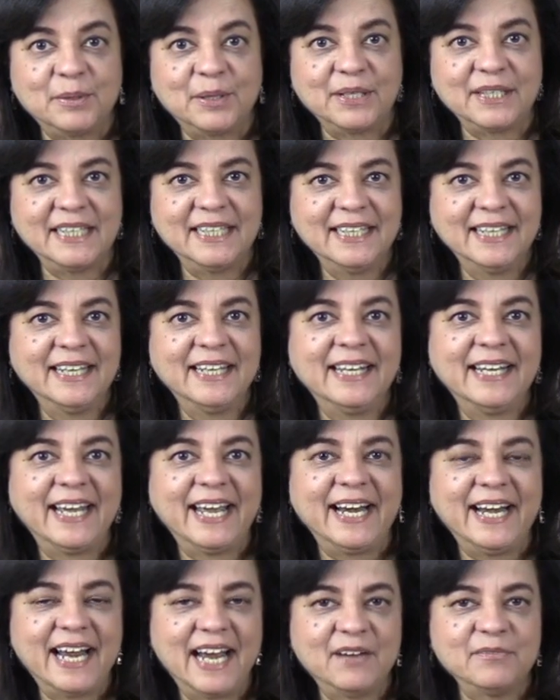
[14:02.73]
body
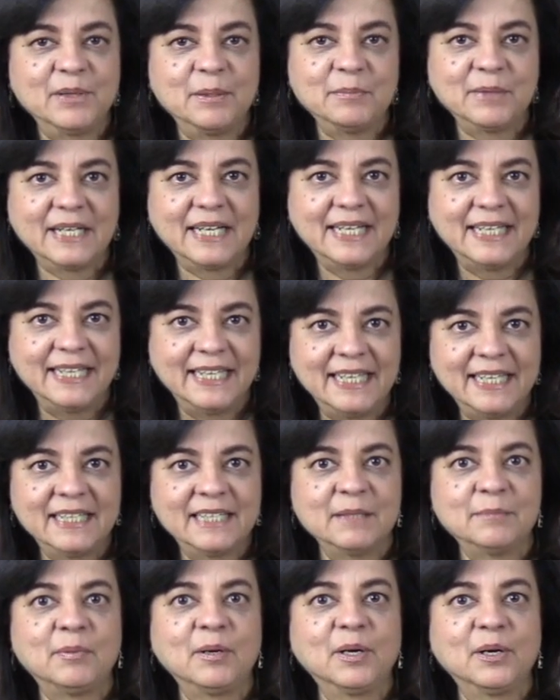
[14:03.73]
and have them
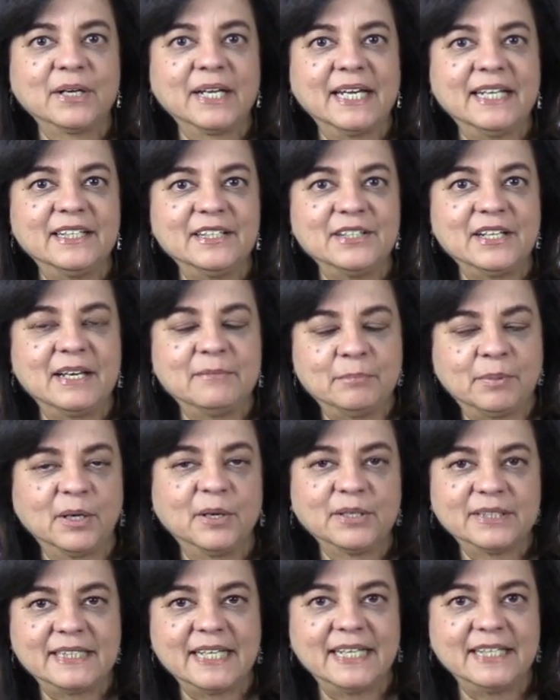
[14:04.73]
clear the block en-
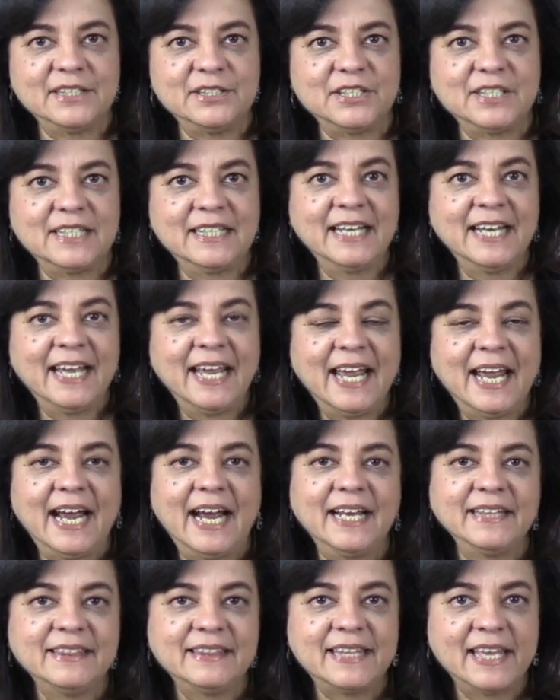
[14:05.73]
blocked energy
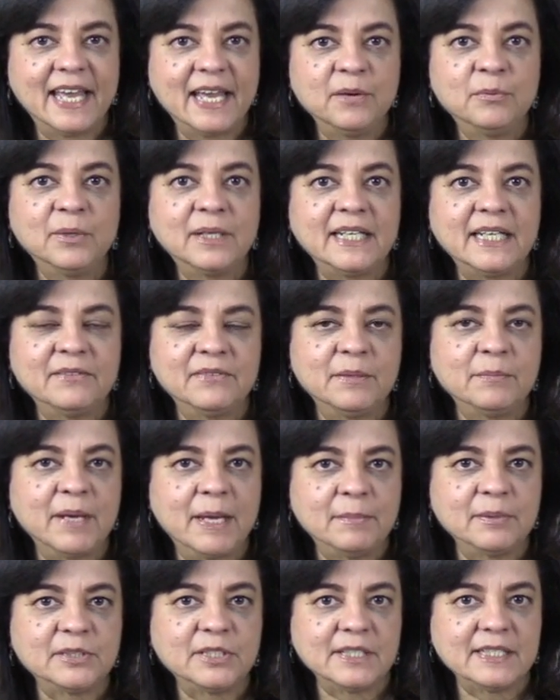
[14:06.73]
and they will even
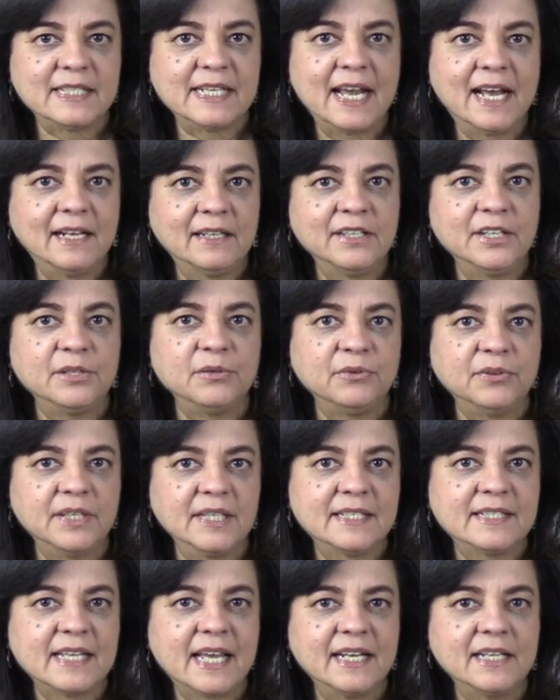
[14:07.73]
be able to tell you
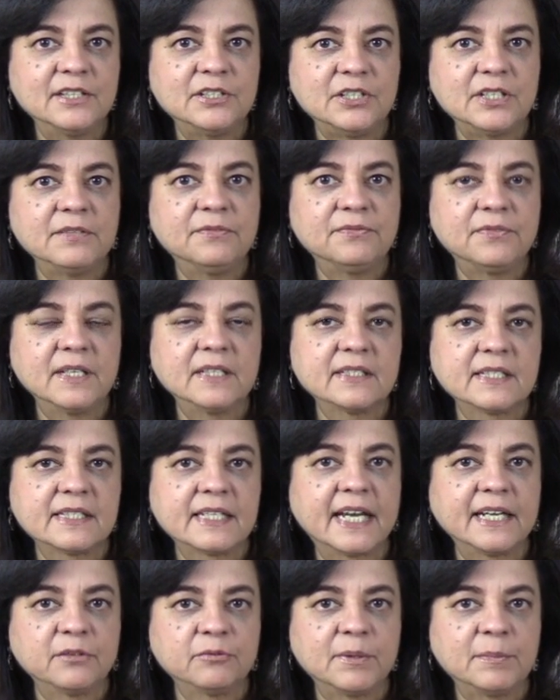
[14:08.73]
this energy
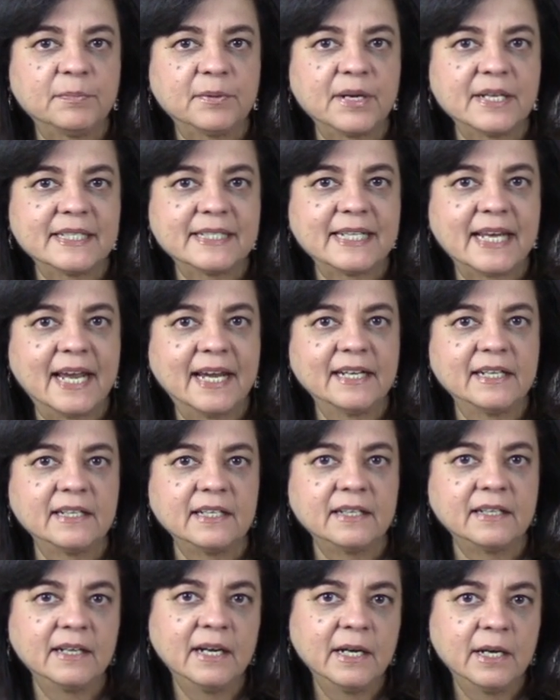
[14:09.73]
feels like repressed
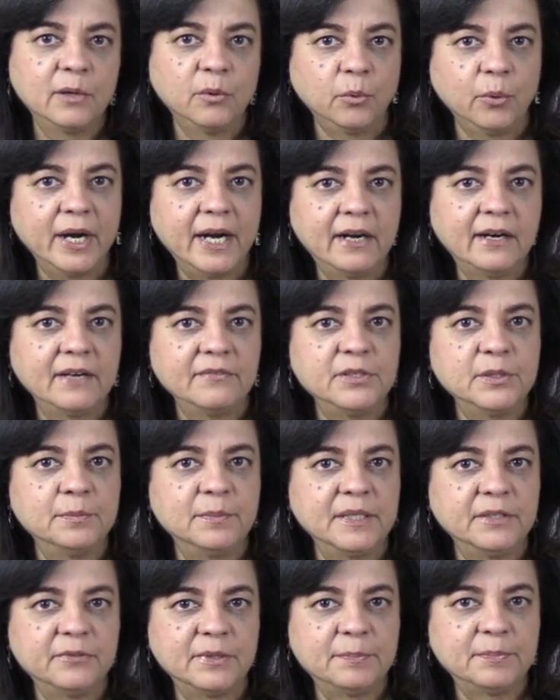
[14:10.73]
anger where have you
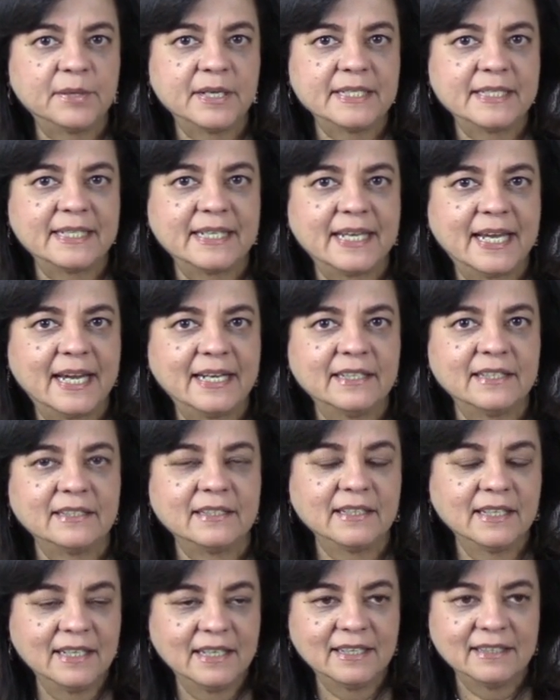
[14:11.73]
been repressing
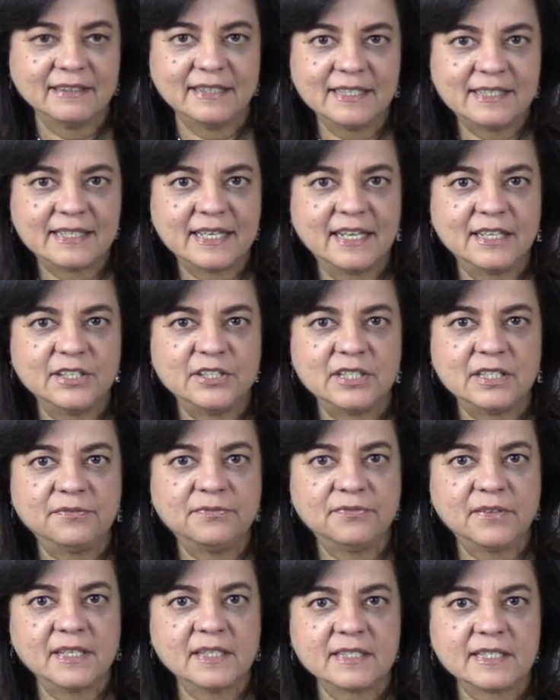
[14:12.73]
anger this energy
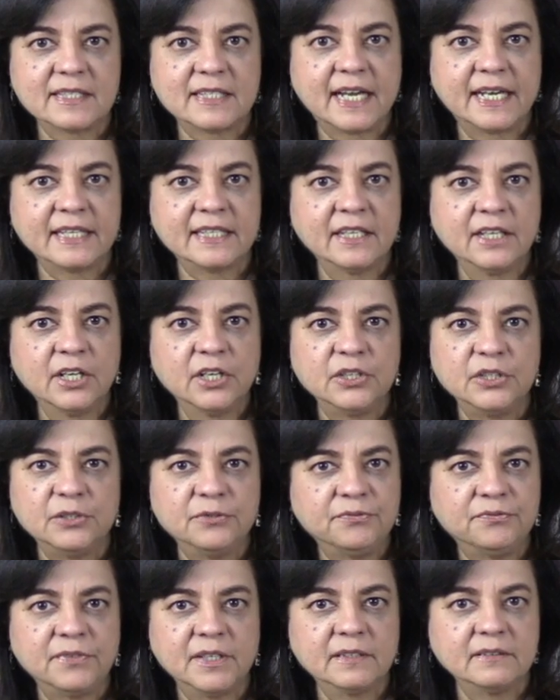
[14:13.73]
feels like
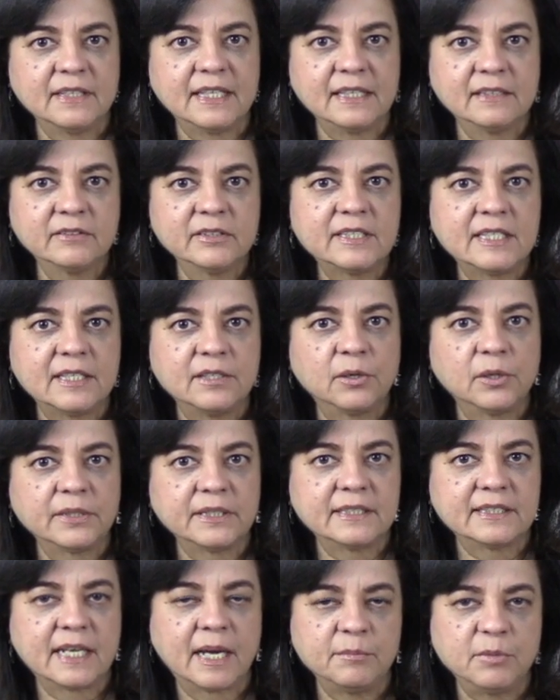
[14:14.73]
you feel guilty all
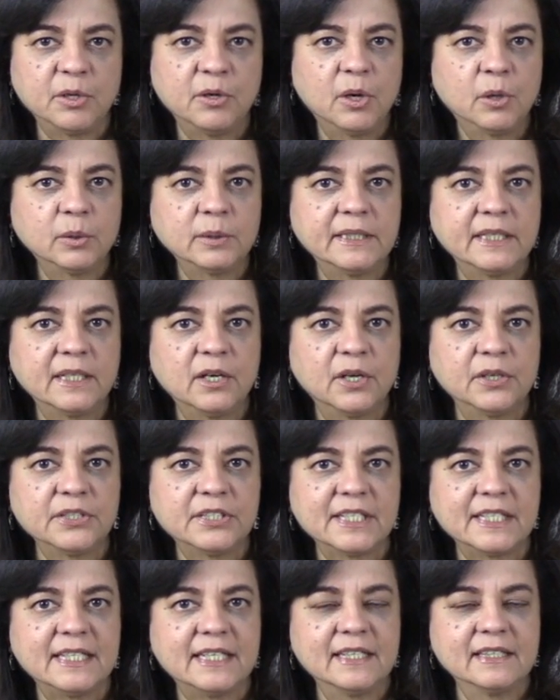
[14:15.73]
the time you're holding on
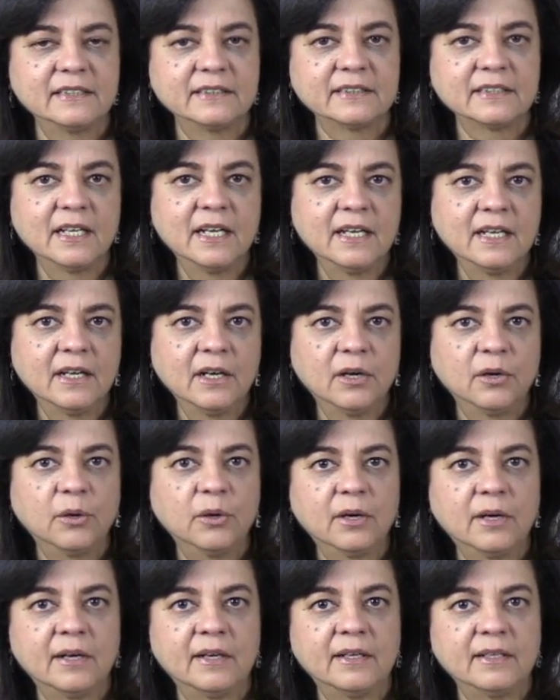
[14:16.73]
to guilt
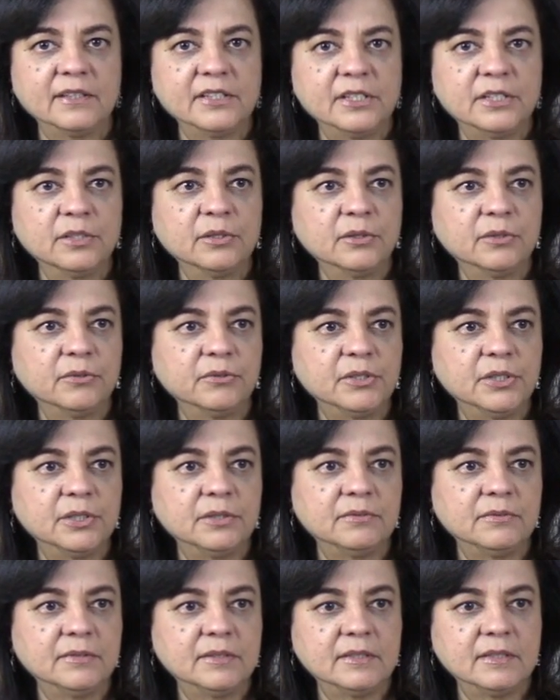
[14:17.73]
or
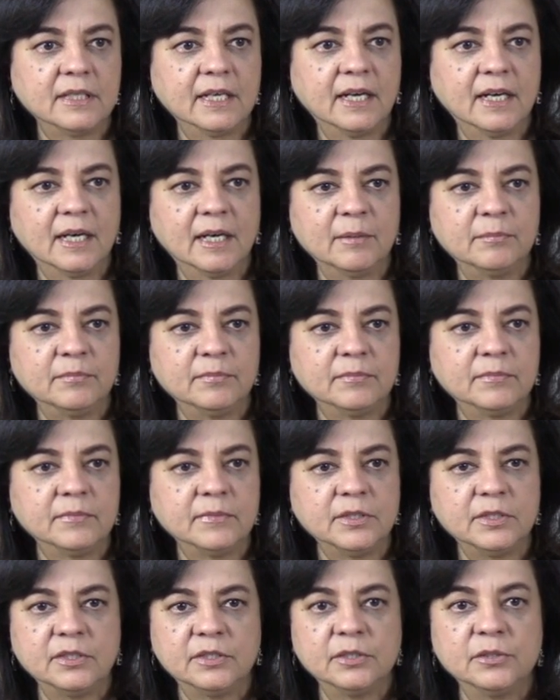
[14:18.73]
you um,
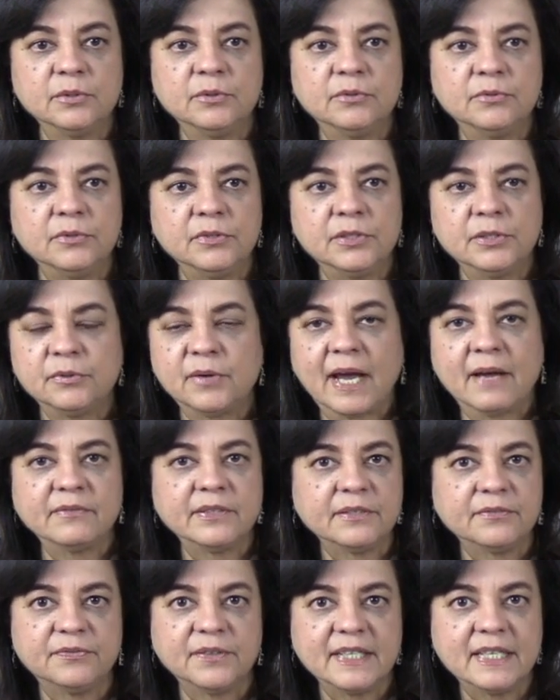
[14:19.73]
you you
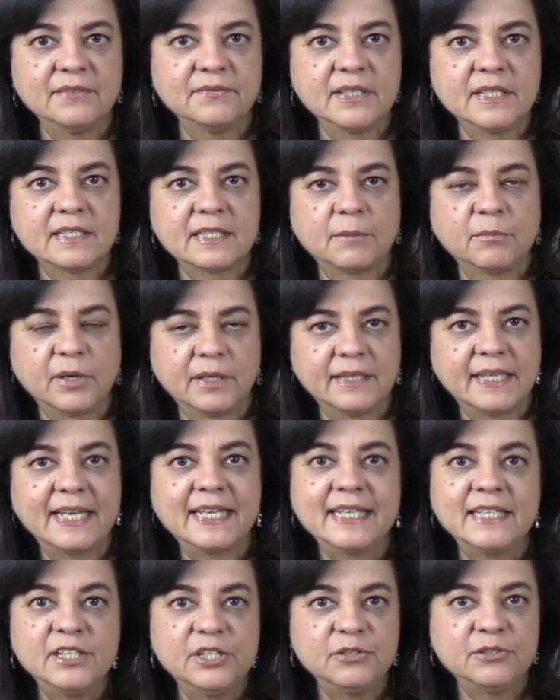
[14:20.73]
haven't forgiven someone they
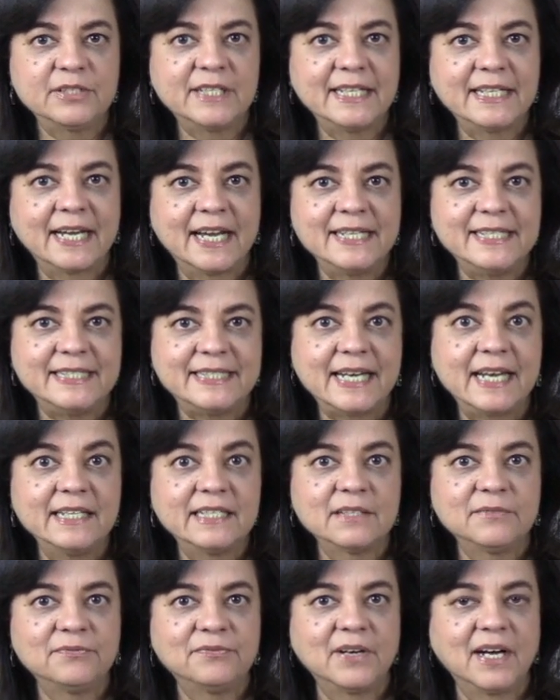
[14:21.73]
can usually
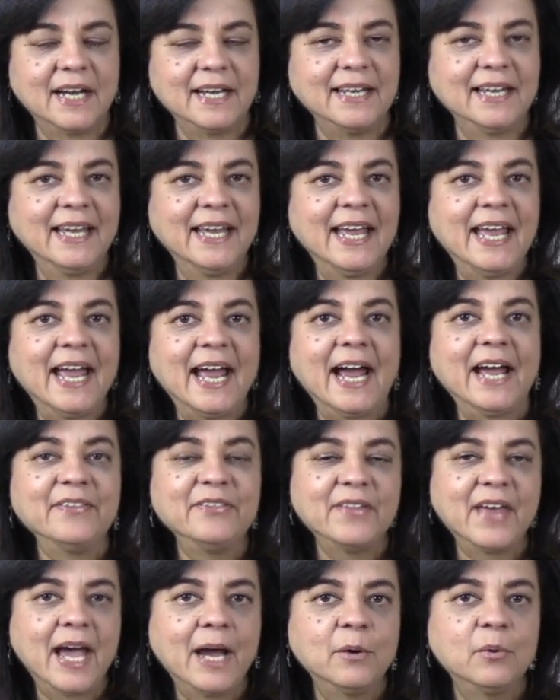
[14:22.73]
identify
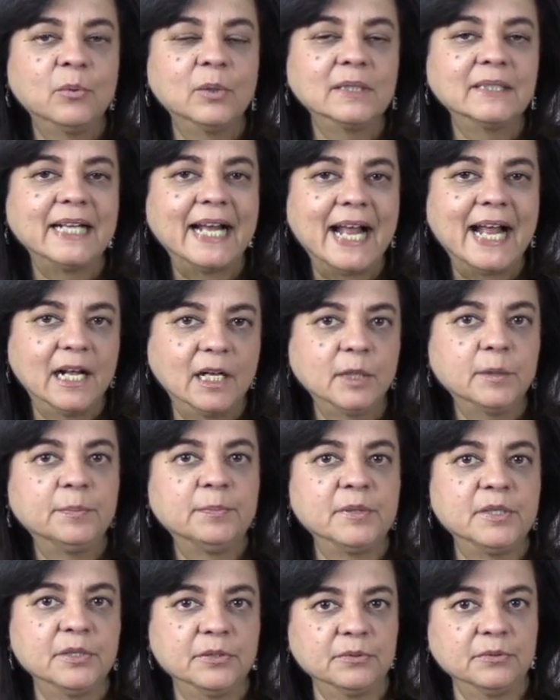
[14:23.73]
and that will
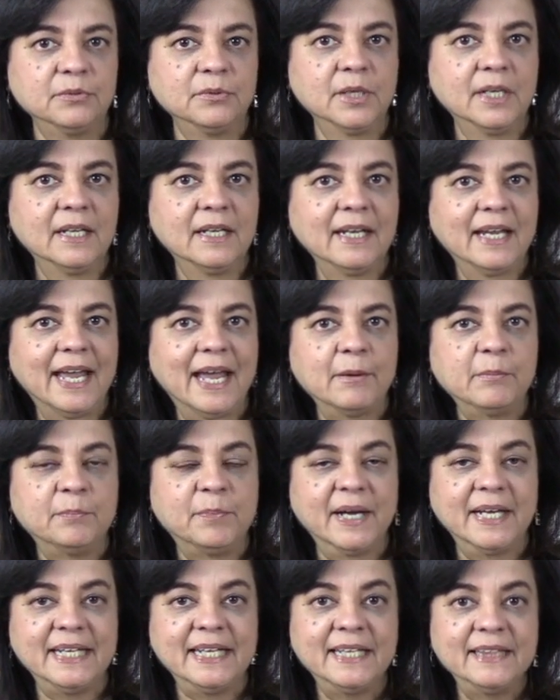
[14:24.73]
help you
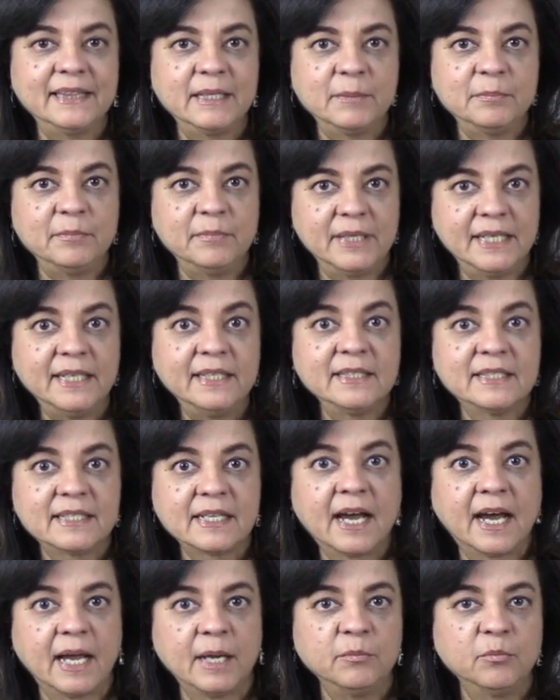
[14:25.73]
but in the
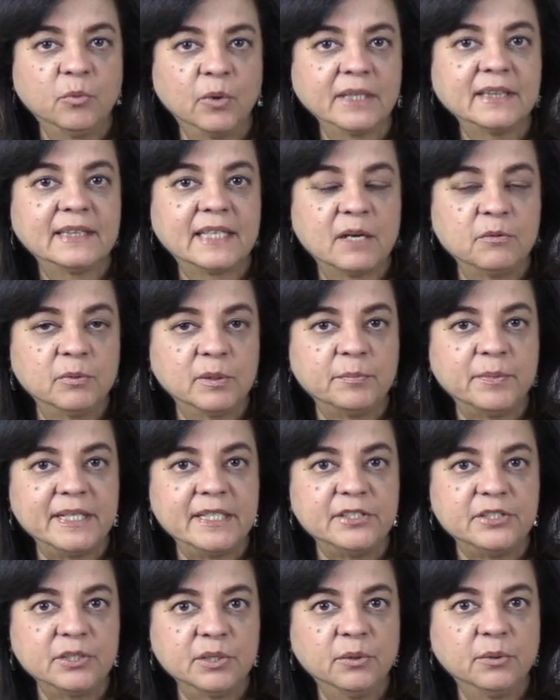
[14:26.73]
meantime, what they will
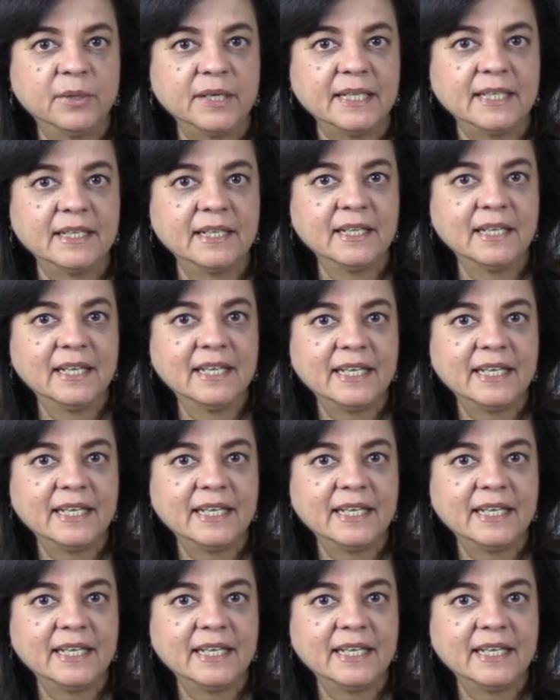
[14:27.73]
be doing